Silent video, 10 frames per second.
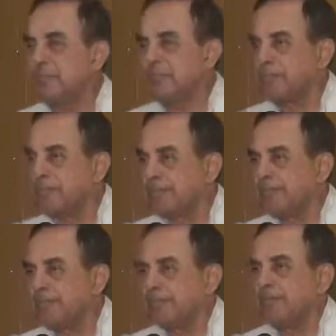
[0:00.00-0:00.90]

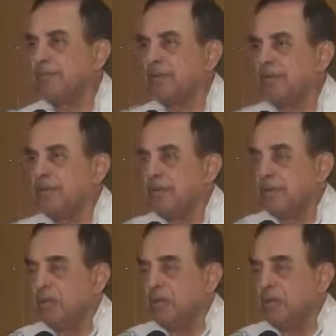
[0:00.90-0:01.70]
Nobody speaks.